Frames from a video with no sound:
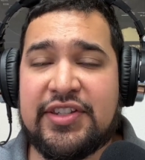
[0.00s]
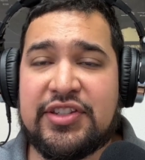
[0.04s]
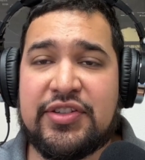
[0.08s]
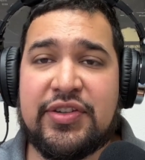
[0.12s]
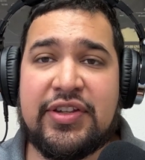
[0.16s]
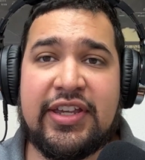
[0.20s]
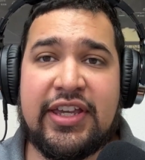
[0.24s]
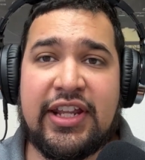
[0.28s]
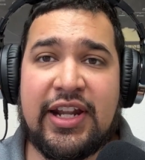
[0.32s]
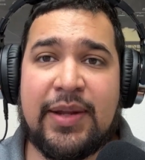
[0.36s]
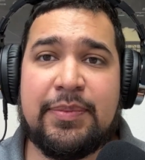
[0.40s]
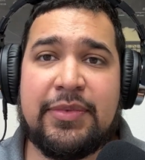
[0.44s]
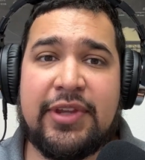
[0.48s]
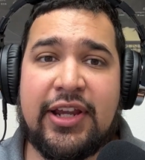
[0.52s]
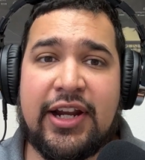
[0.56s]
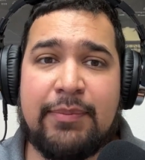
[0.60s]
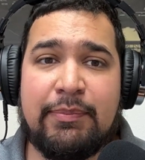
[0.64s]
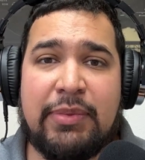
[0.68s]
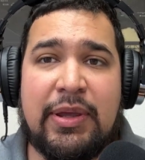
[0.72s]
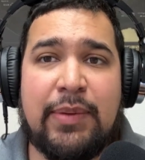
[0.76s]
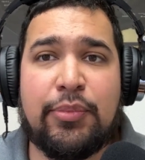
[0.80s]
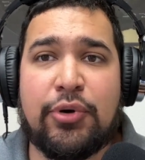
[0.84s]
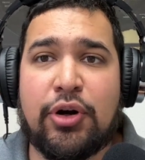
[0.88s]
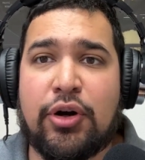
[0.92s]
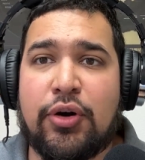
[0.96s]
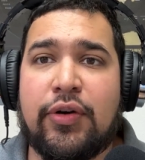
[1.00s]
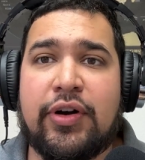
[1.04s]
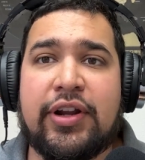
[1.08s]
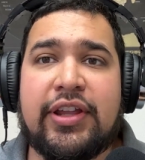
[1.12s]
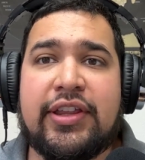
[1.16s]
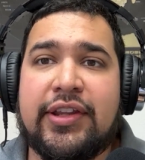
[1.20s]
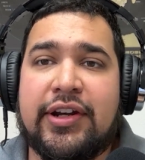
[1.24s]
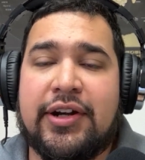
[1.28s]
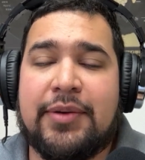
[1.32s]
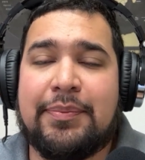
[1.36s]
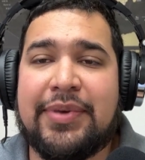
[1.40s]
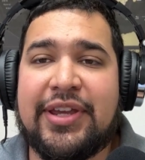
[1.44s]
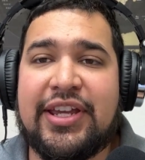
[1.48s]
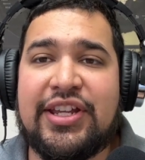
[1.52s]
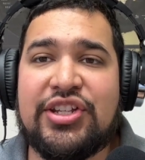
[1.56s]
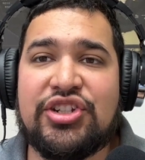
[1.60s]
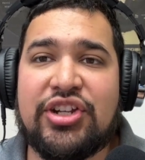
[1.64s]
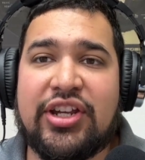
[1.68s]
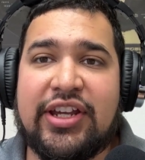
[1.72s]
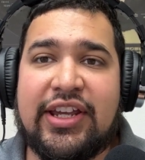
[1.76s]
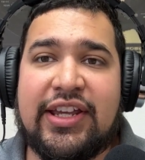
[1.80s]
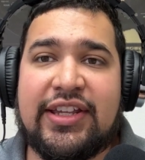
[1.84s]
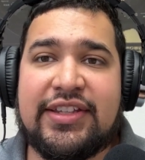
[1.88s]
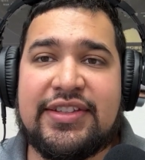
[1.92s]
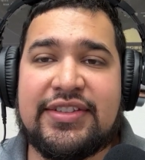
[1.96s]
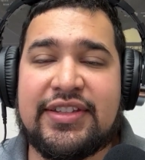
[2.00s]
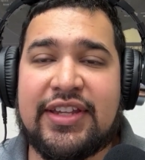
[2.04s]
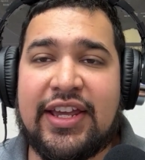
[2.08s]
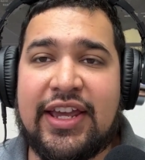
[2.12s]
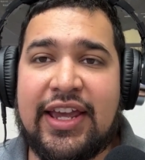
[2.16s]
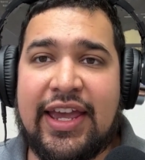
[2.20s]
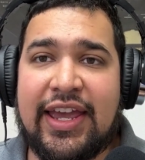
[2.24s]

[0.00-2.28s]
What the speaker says: So you get up there, people are already in their PJs,